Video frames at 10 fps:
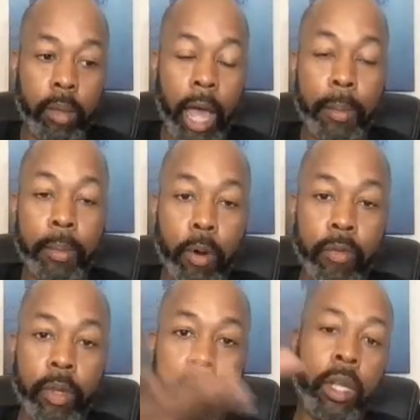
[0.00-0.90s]

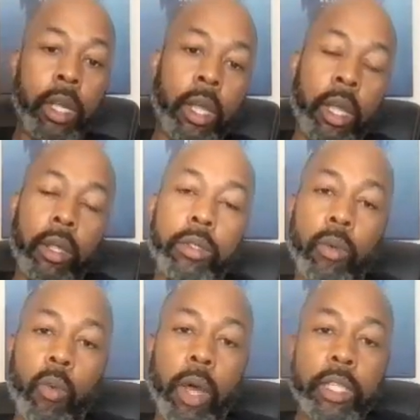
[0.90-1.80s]
ibuprofen to
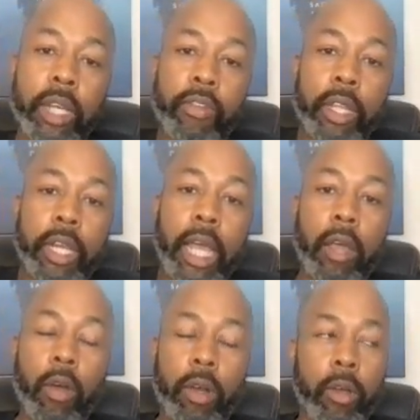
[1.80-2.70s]
once every other day
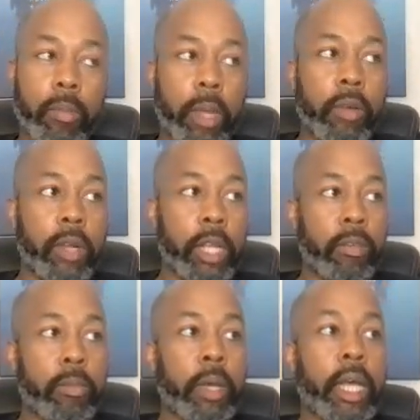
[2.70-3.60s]
on Megrelif.
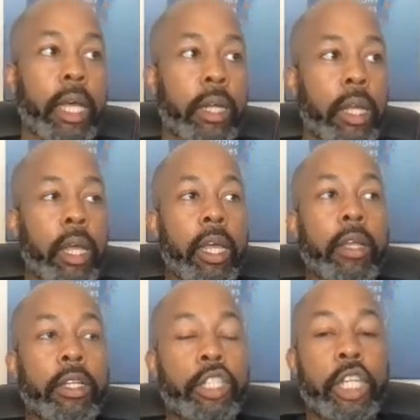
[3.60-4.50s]
But
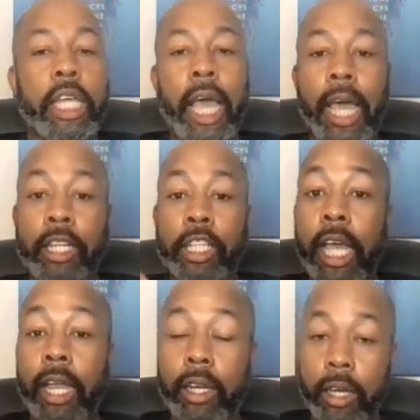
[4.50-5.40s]
she
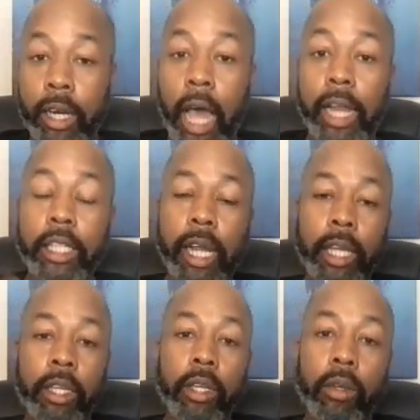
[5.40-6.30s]
had knowledge
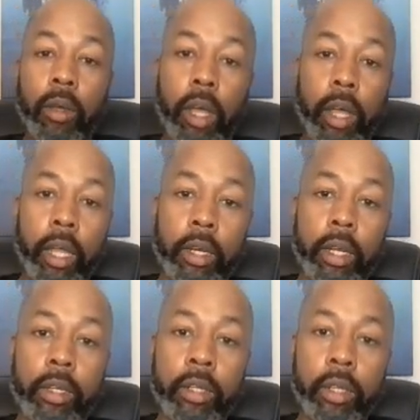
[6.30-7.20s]
like you,
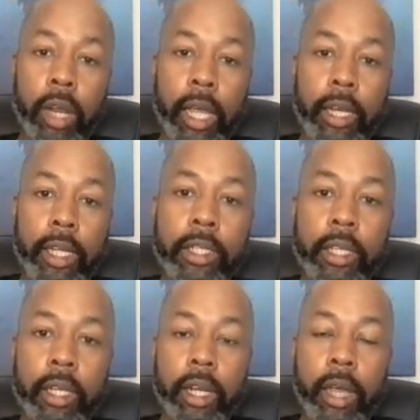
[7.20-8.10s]
and so, like,
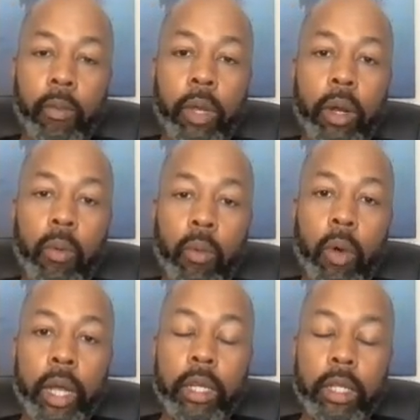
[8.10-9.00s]
listen, like, we don't
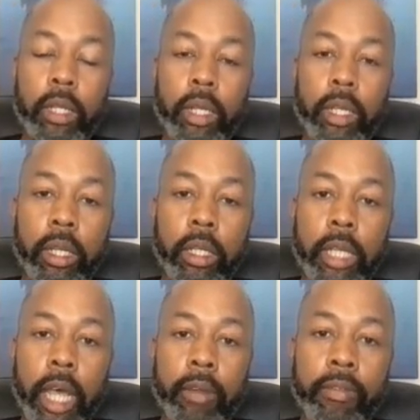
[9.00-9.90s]
want the
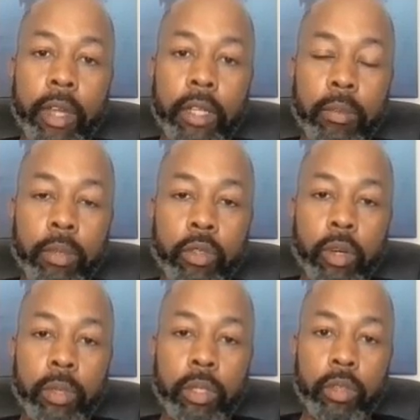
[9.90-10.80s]
side effects of
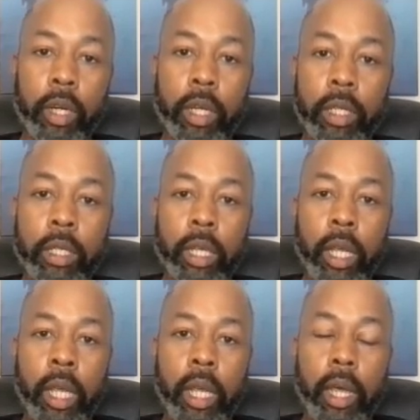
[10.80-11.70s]
prescription drugs.
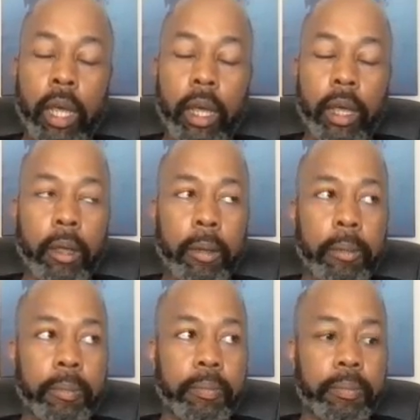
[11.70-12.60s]

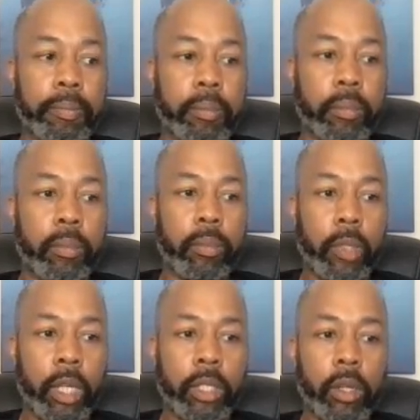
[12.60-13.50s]

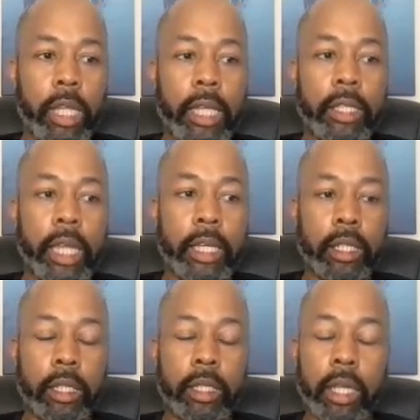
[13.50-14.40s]
And so that's
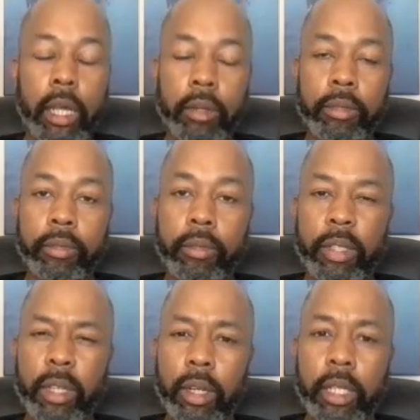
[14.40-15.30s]
just tough.
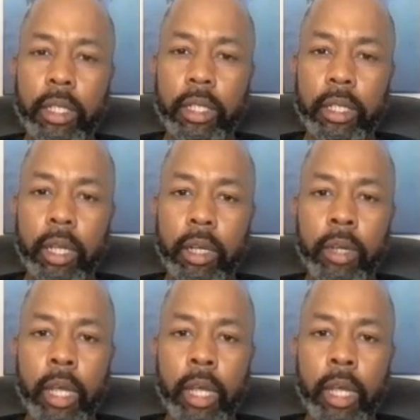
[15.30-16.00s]
That's just tough.